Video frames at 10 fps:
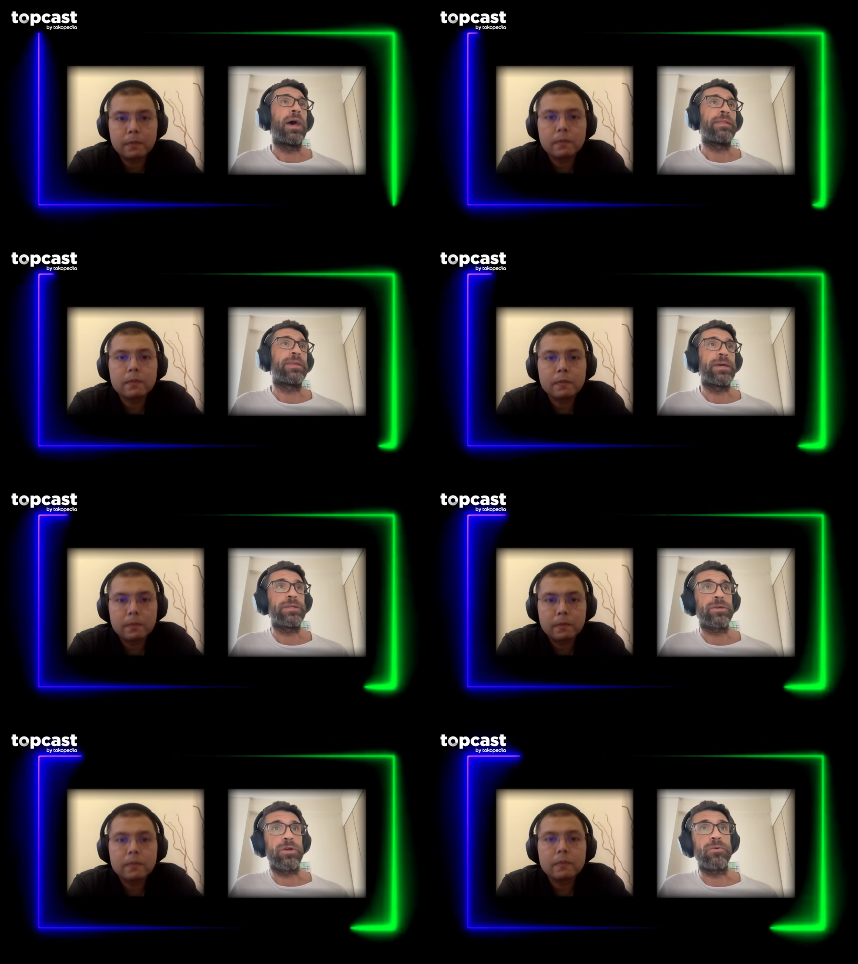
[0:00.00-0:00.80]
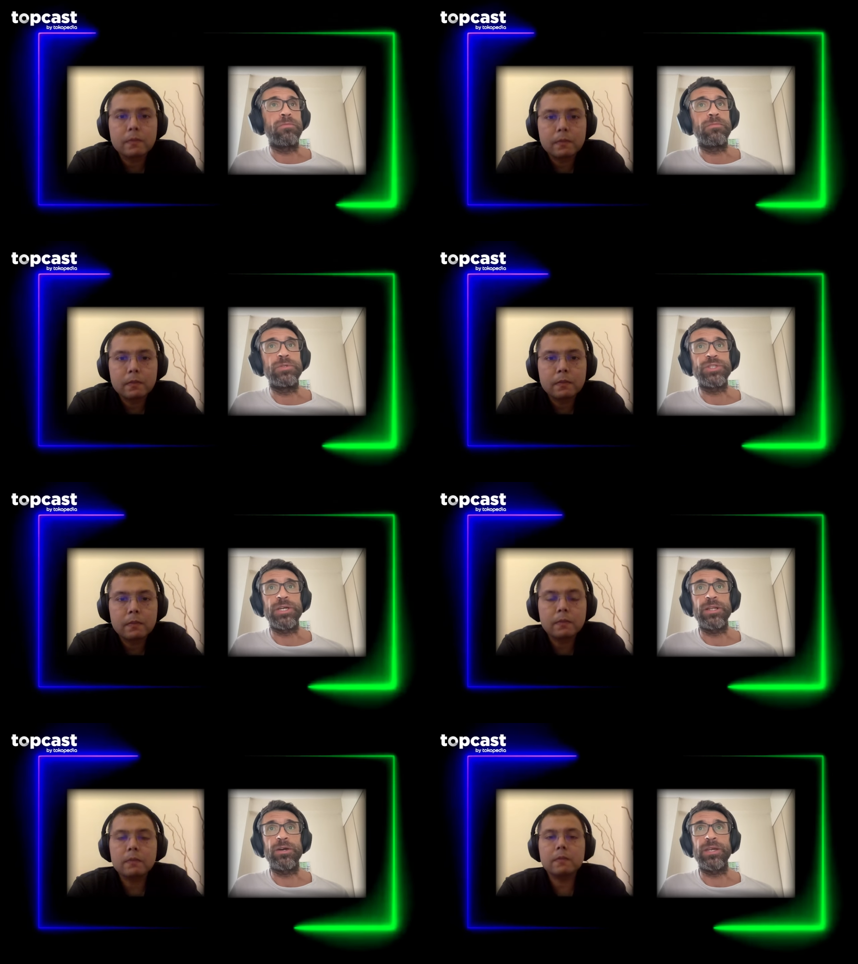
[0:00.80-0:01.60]
Speaker 1: And then, you know,
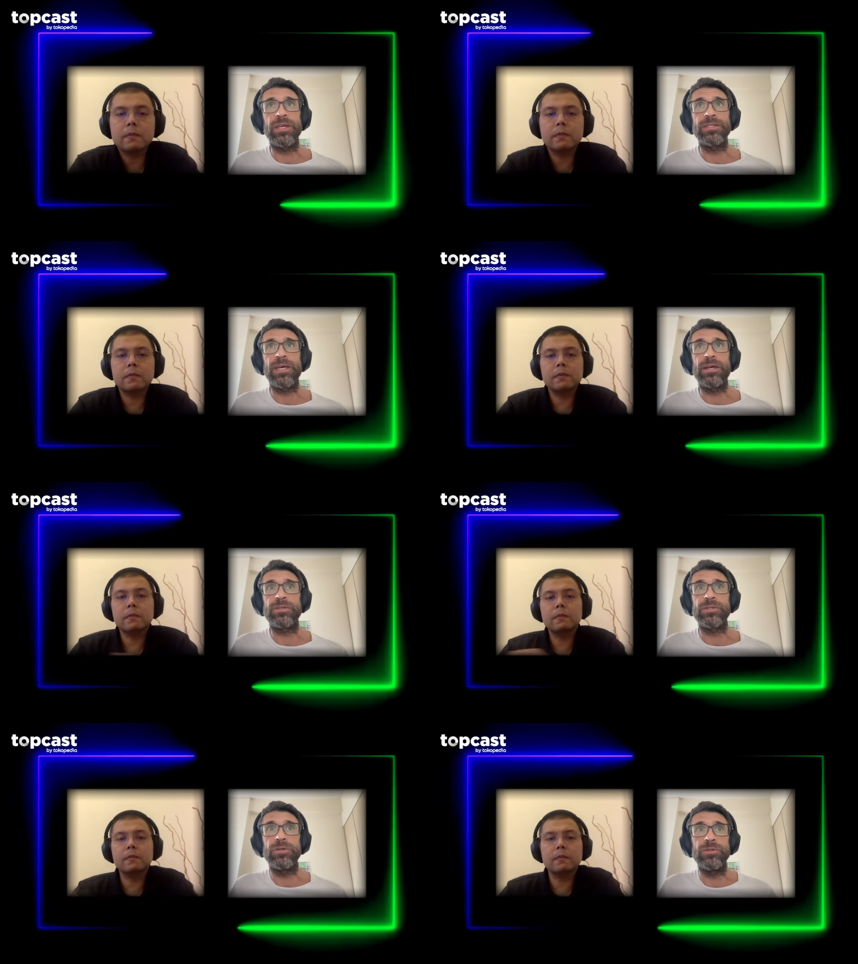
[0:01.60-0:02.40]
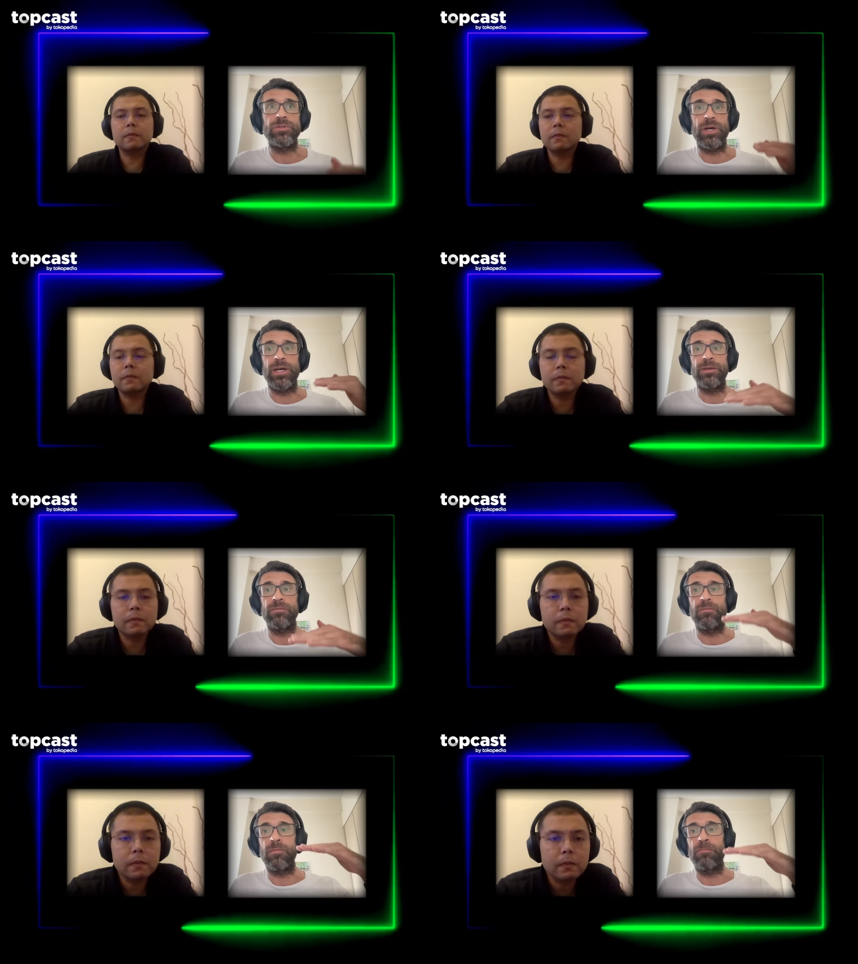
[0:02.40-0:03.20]
machine learning is there to try
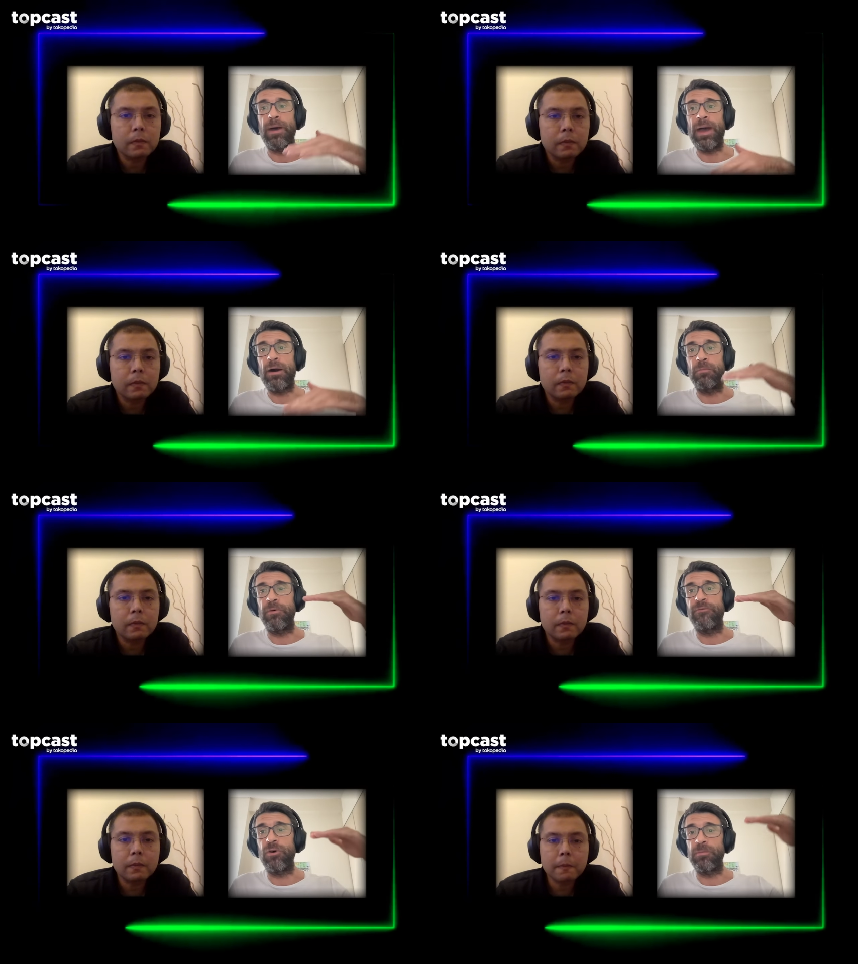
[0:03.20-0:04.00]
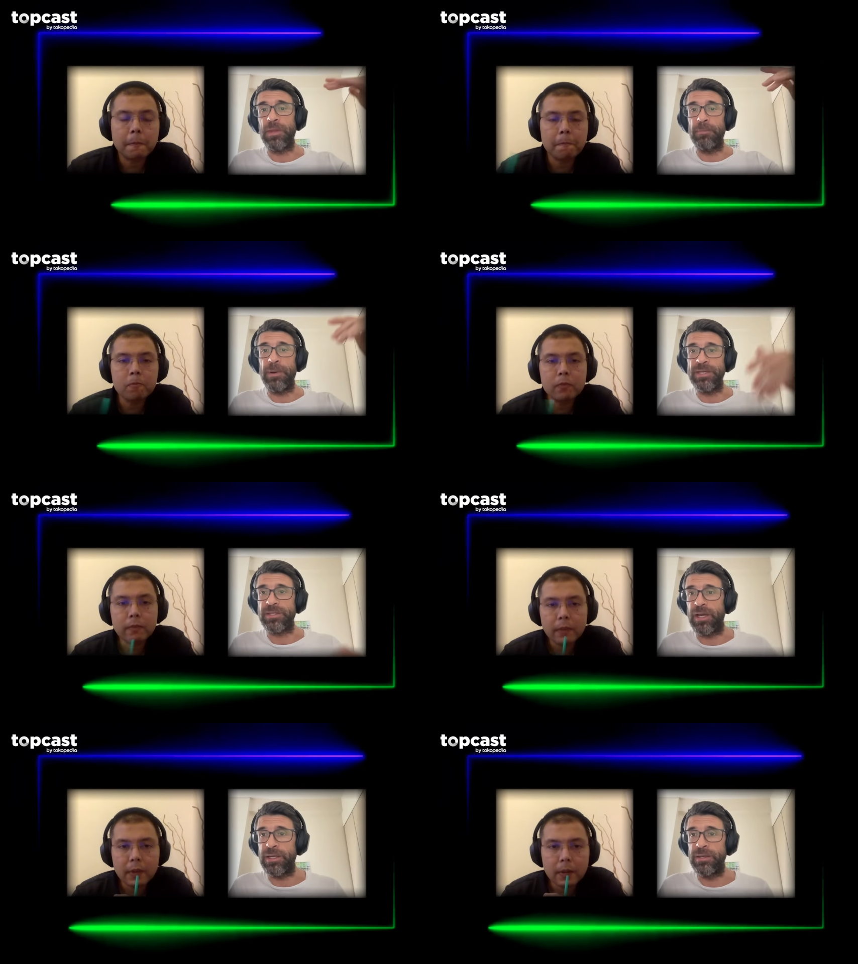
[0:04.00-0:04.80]
and outperform that
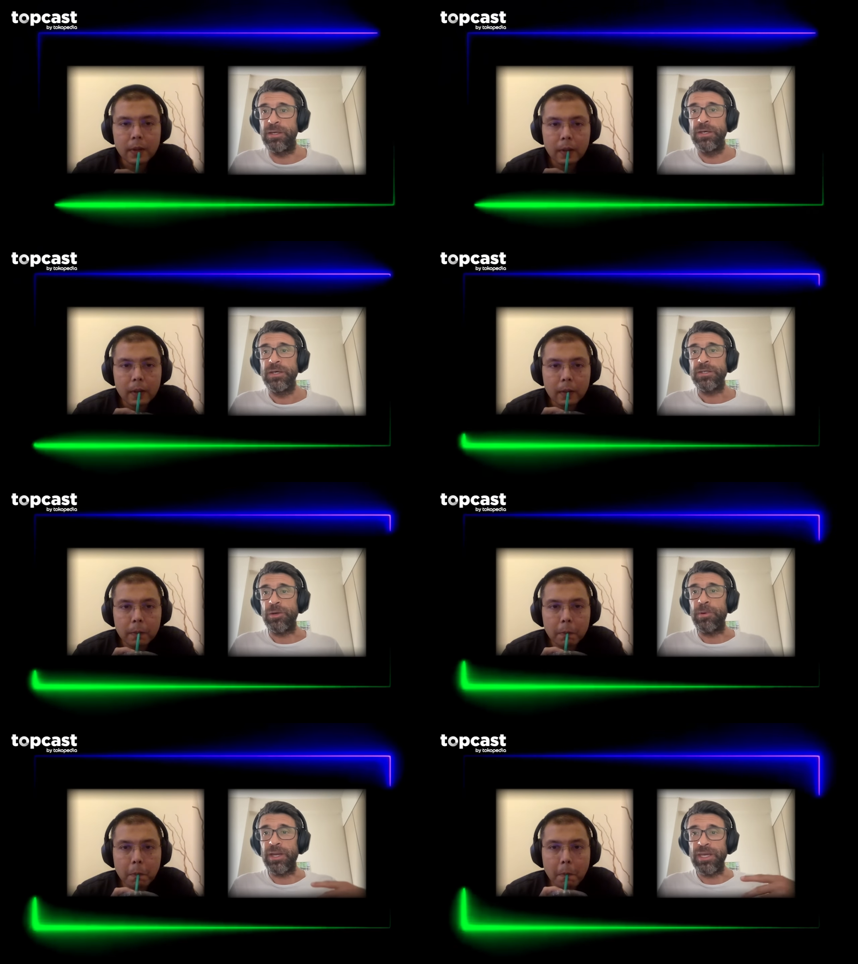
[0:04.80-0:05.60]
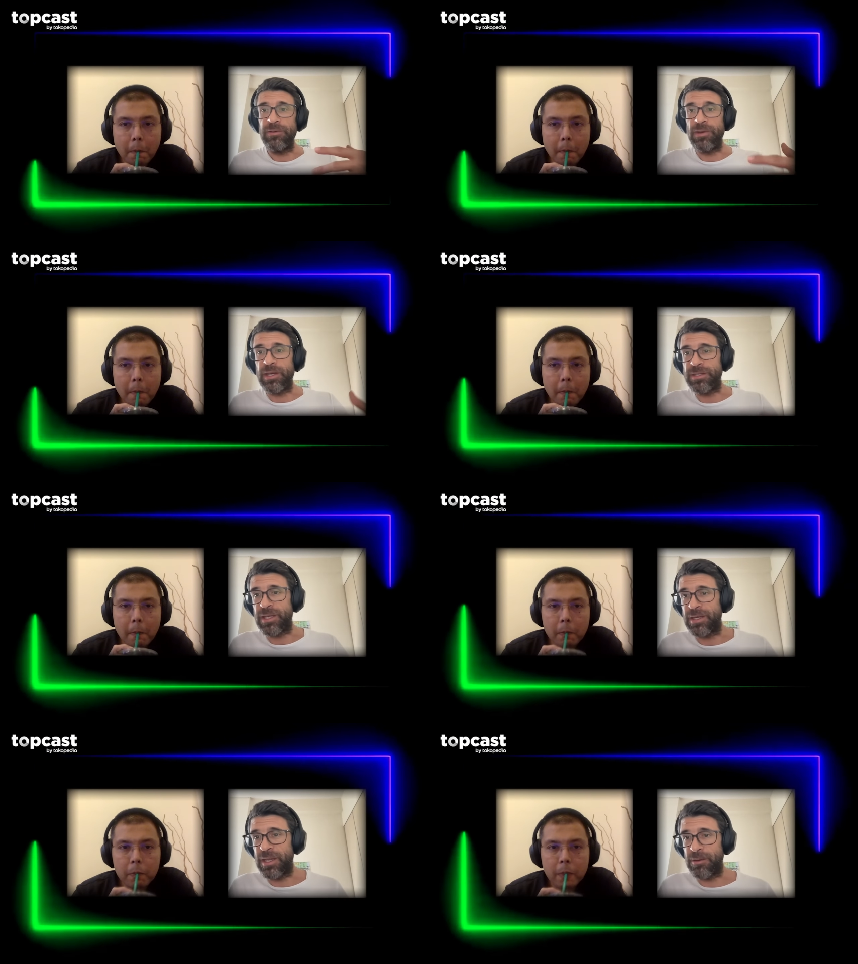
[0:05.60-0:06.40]
baseline. So by giving us
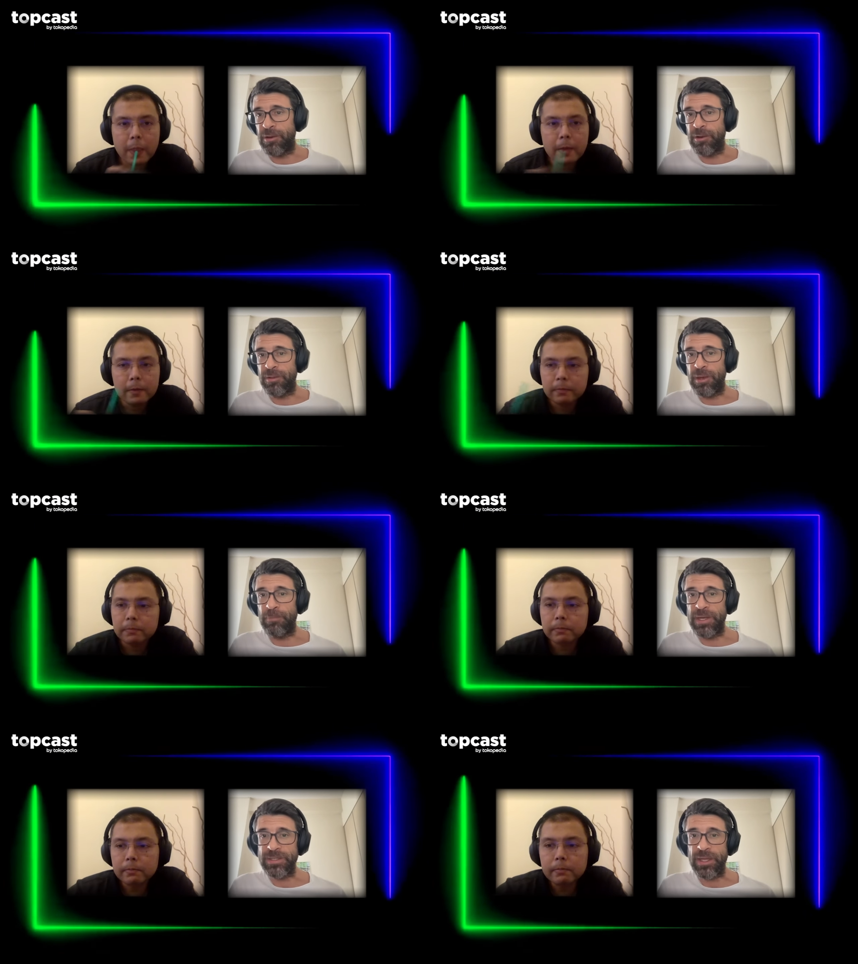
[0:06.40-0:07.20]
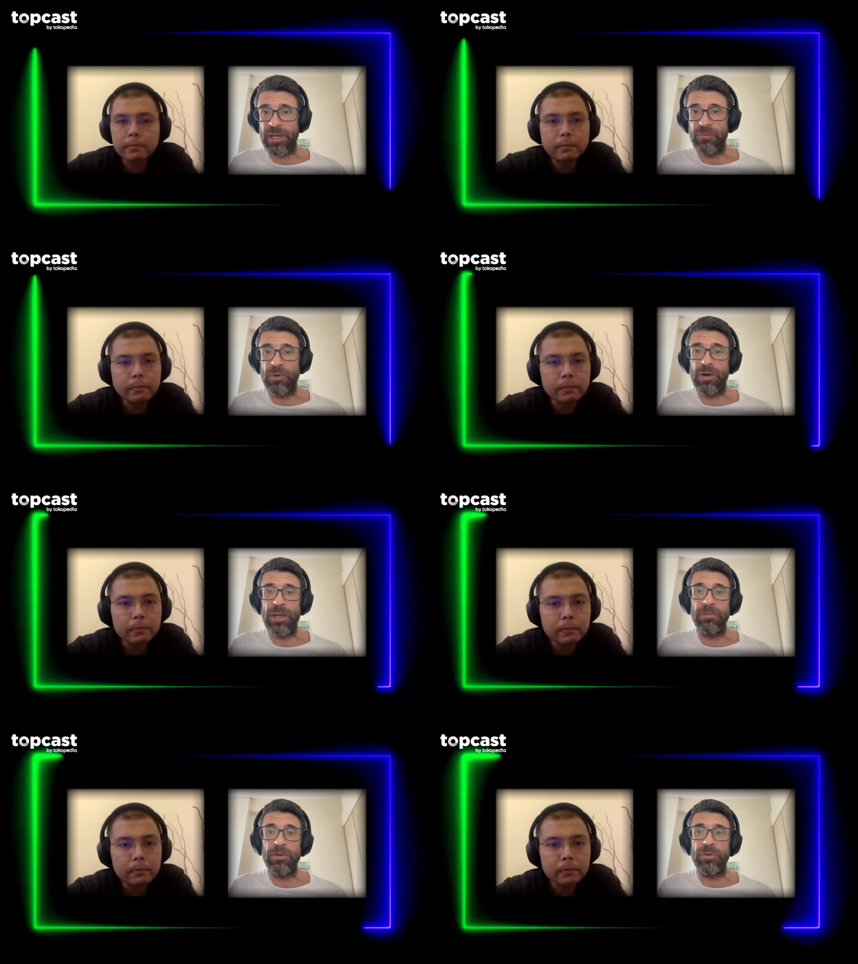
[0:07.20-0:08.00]
that, uh, that baseline, we're
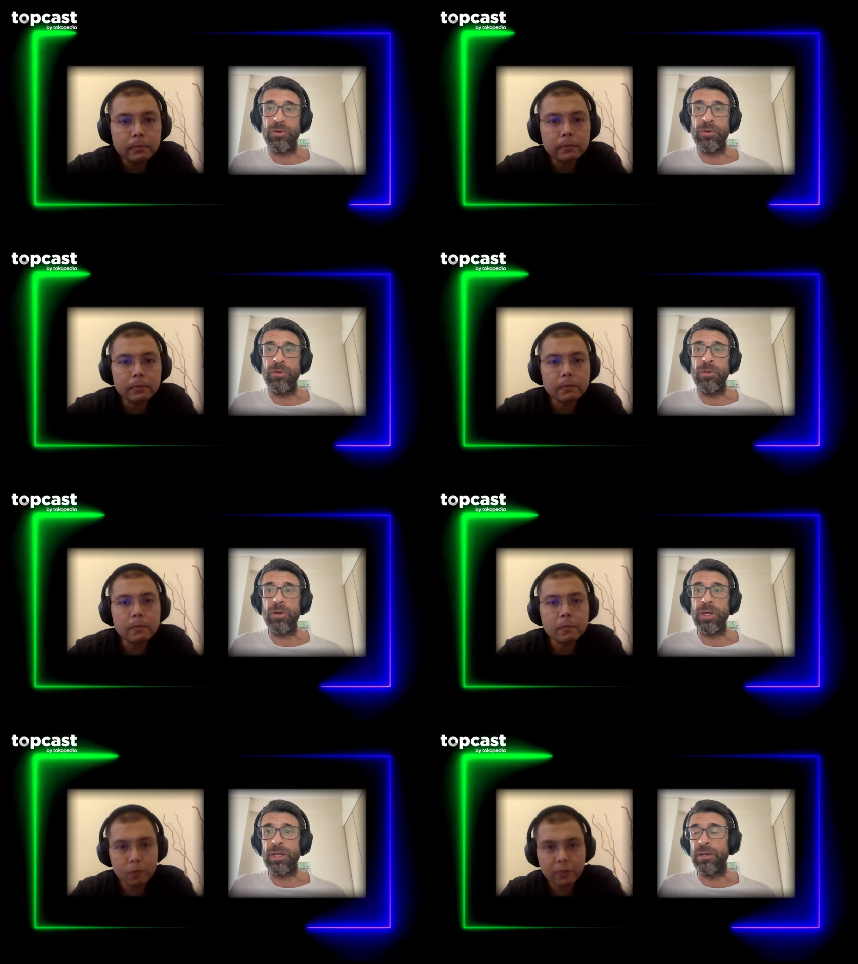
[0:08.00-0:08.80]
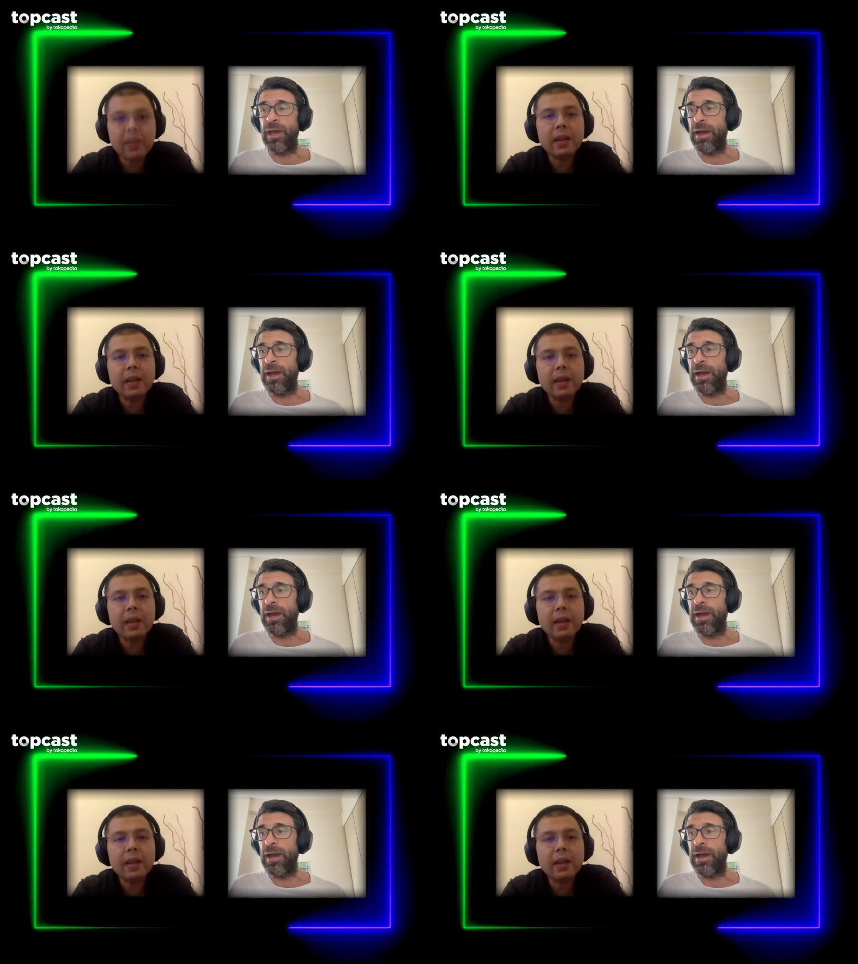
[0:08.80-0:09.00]
able to look at